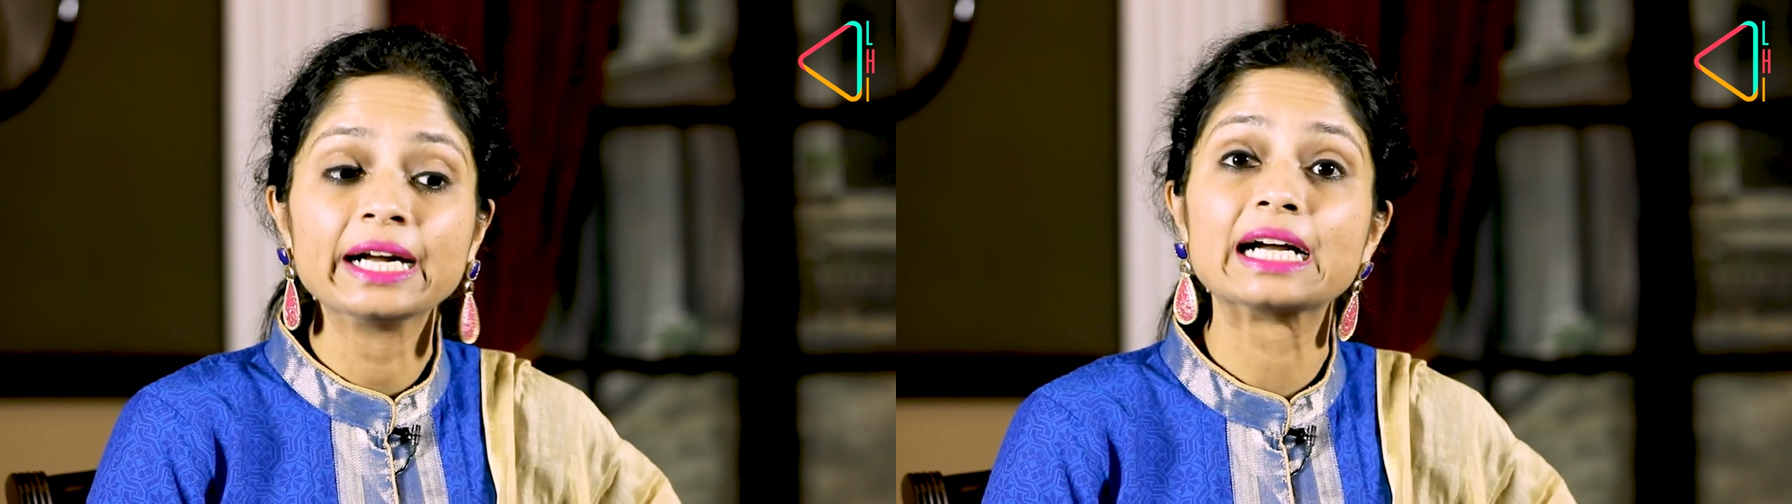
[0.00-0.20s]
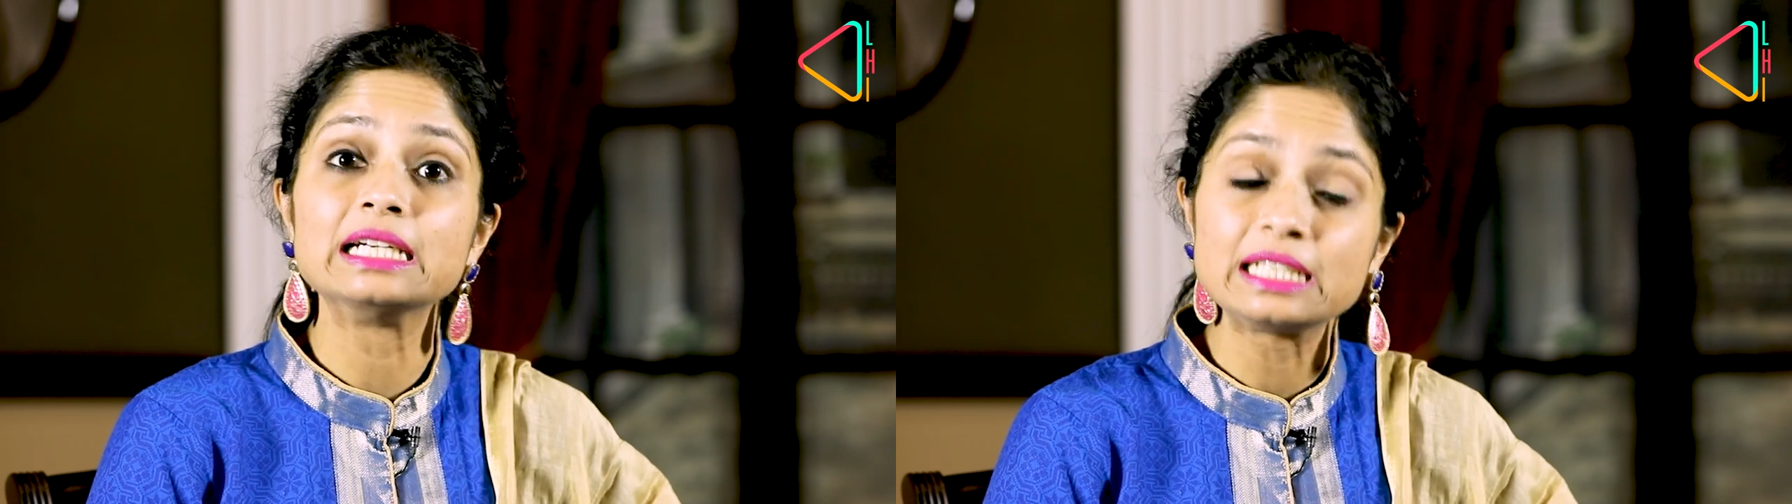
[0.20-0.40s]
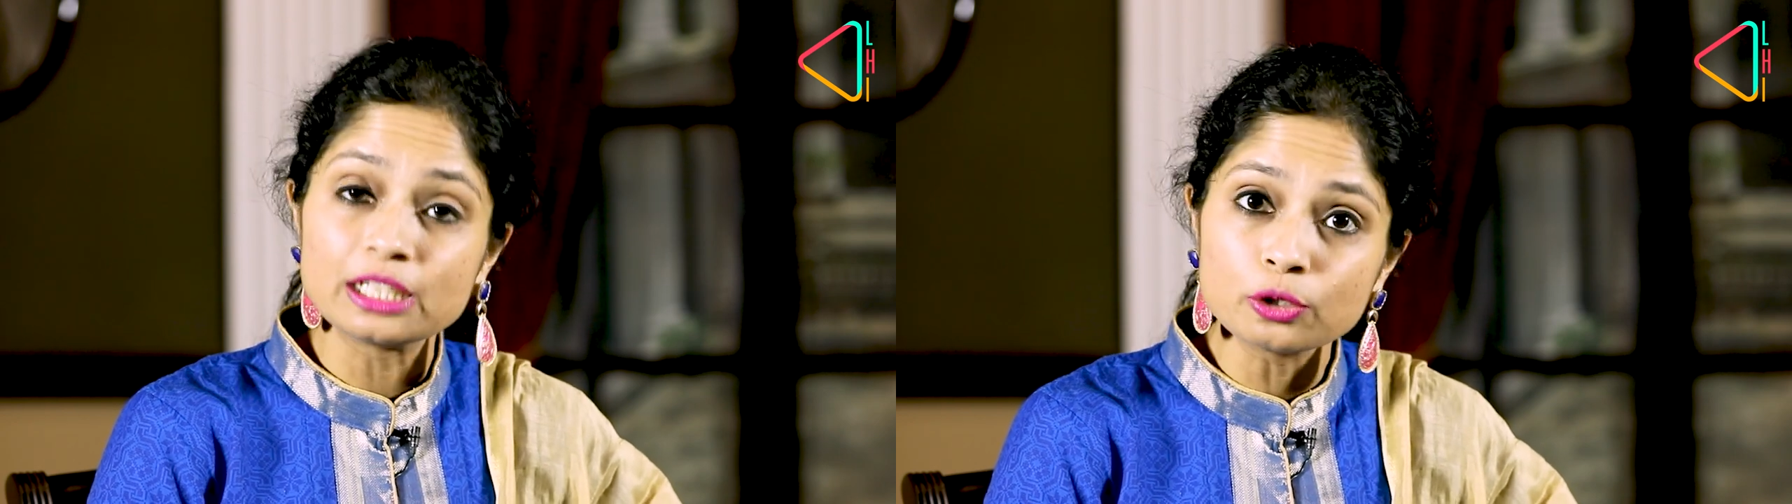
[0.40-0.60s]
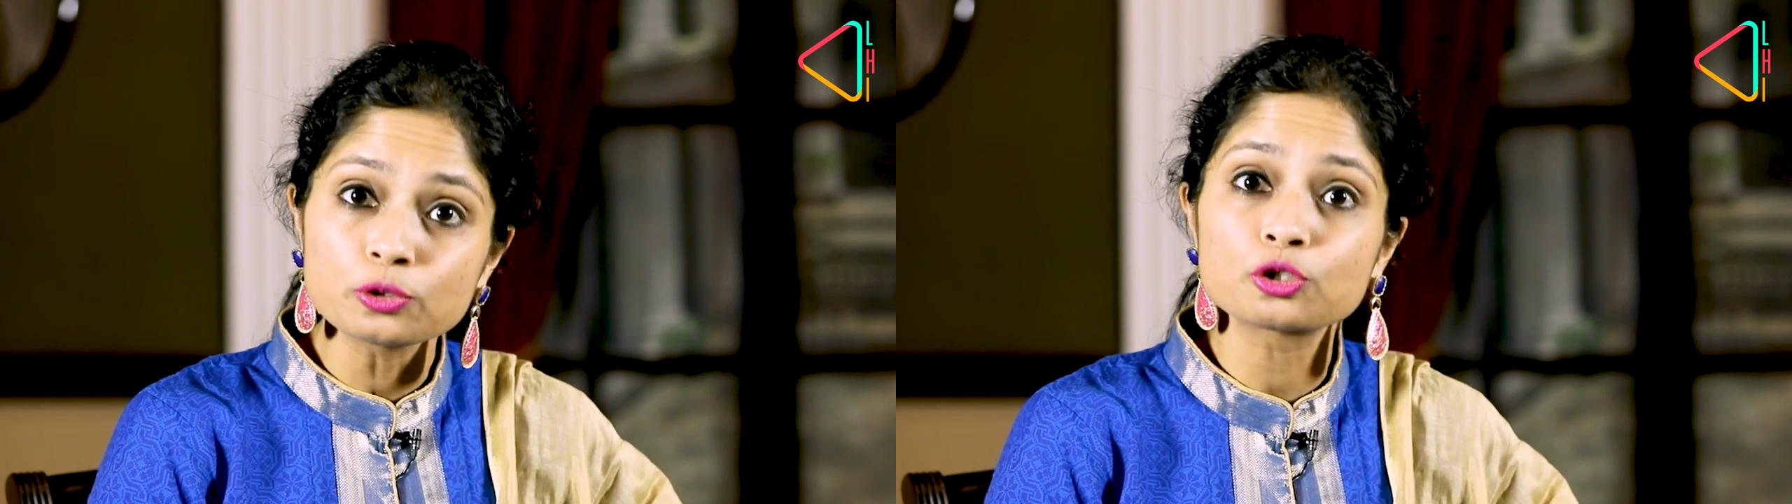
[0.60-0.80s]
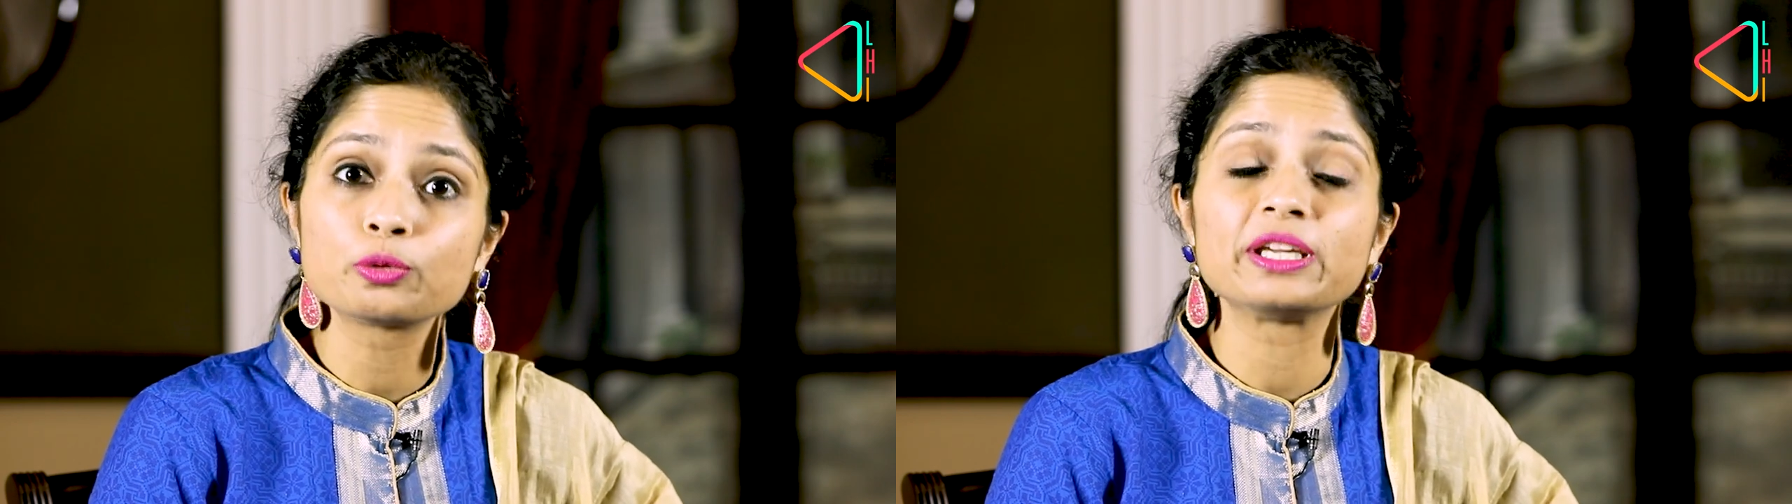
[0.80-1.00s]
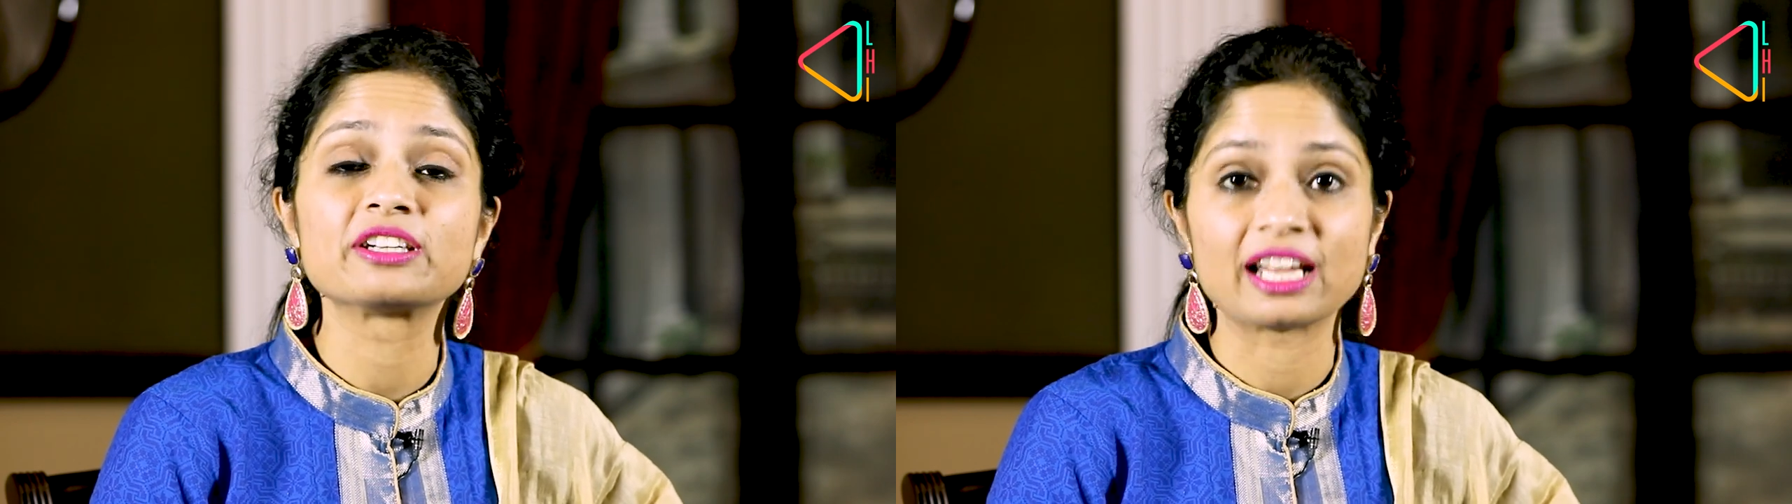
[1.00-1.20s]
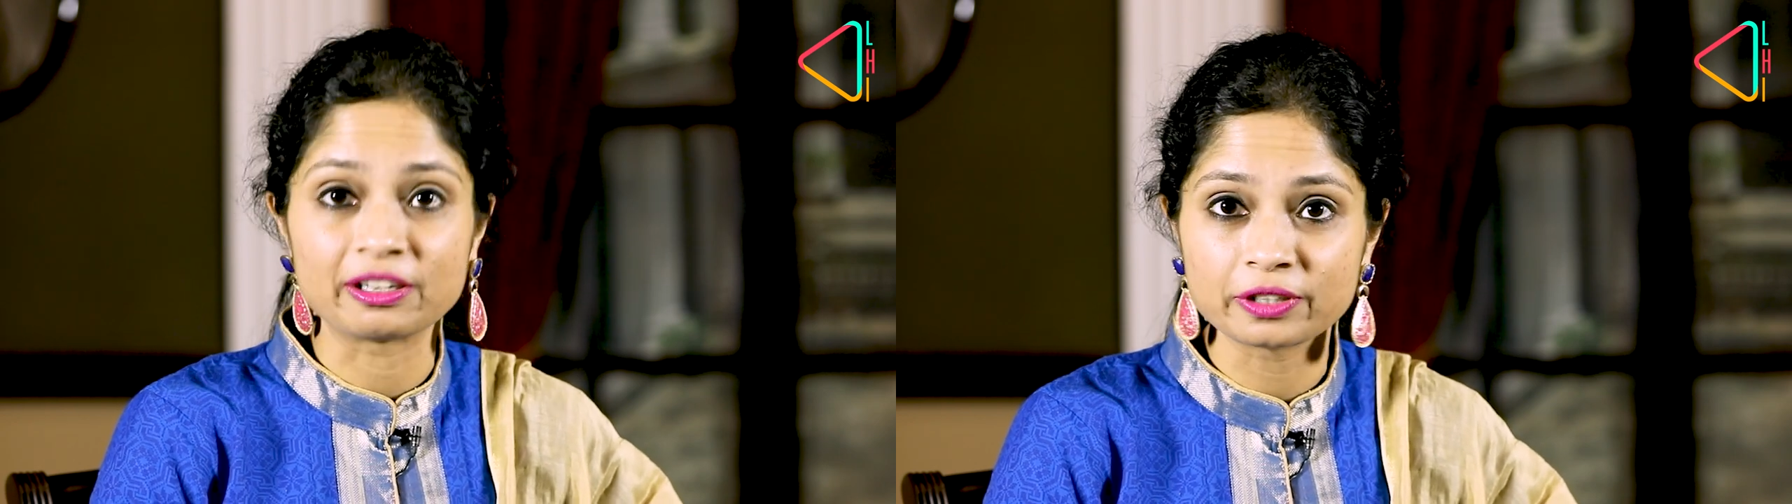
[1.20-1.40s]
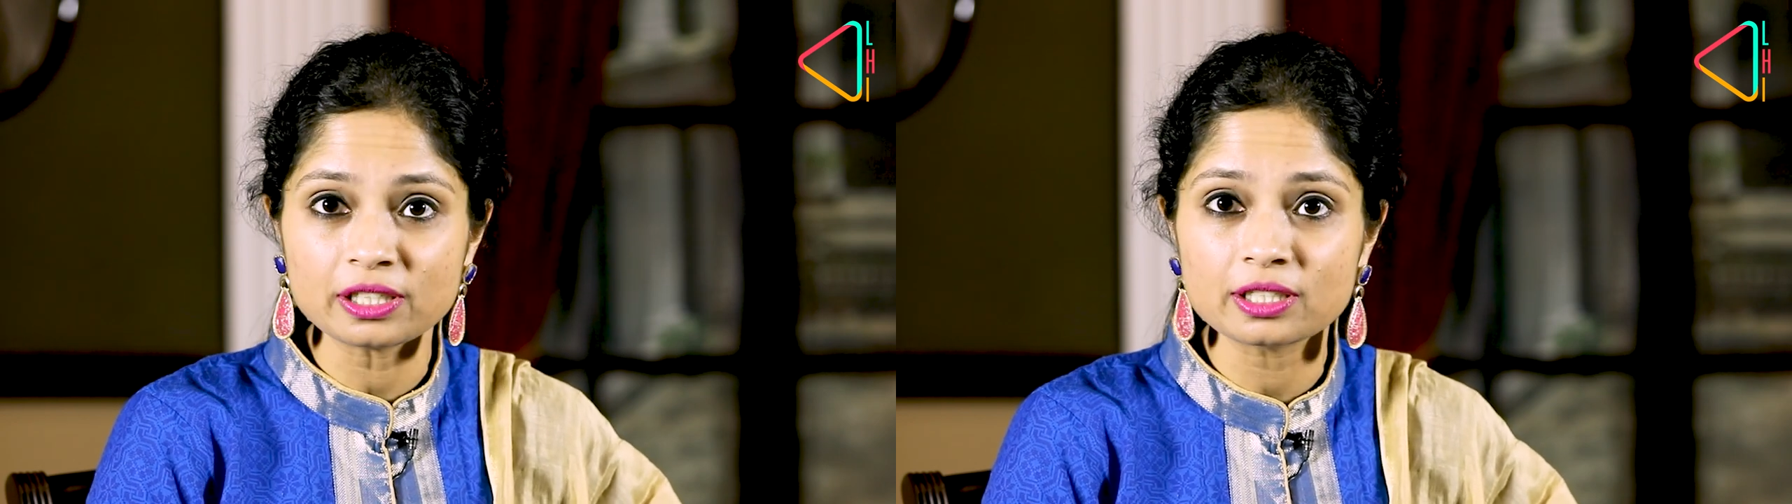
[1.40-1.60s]
continues to be
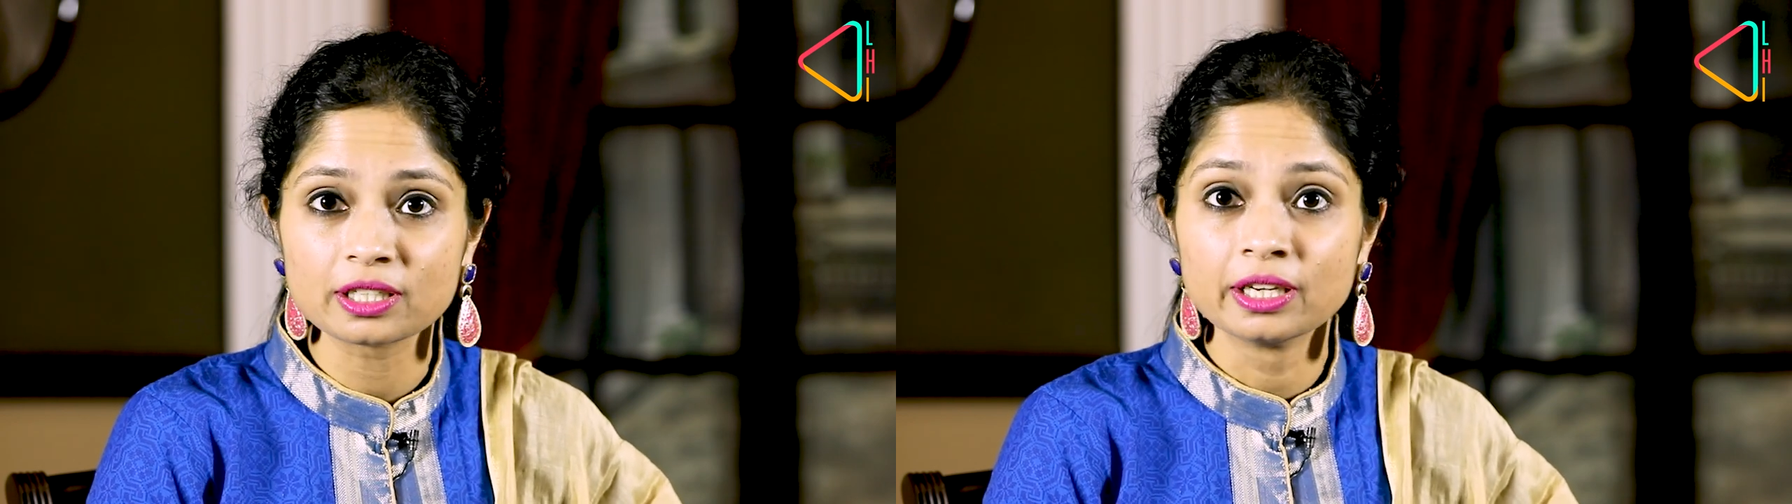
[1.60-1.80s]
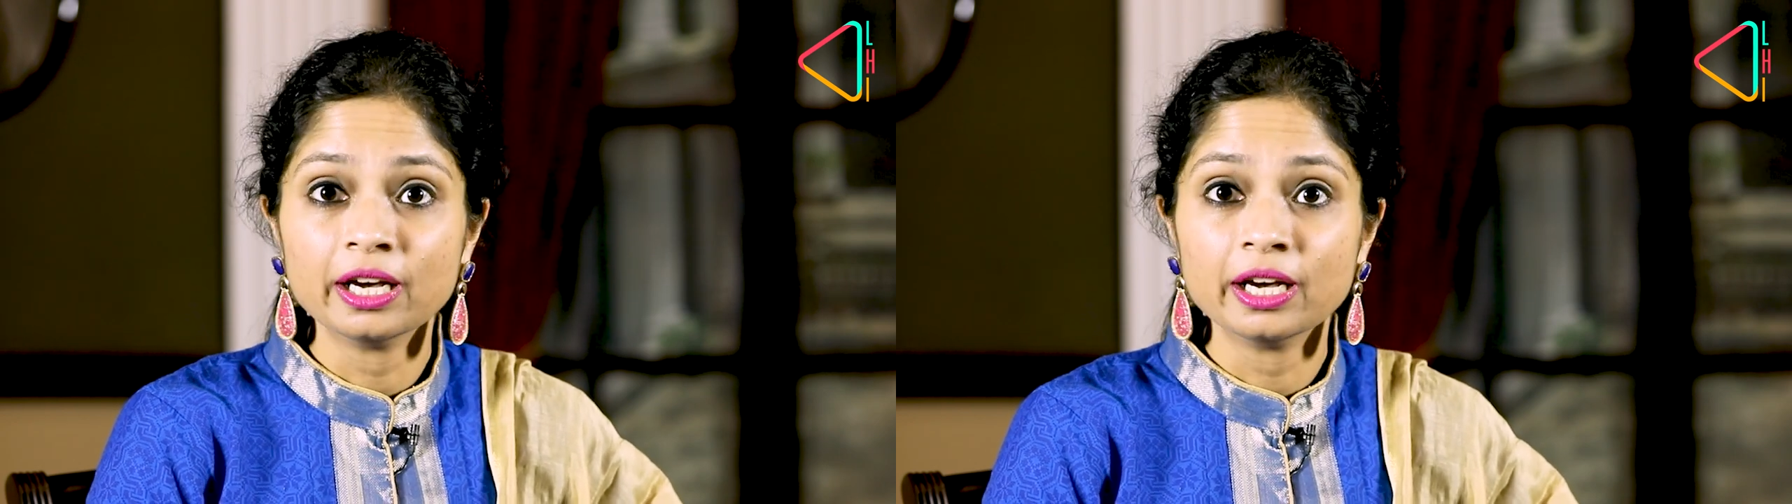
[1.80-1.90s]
relevant,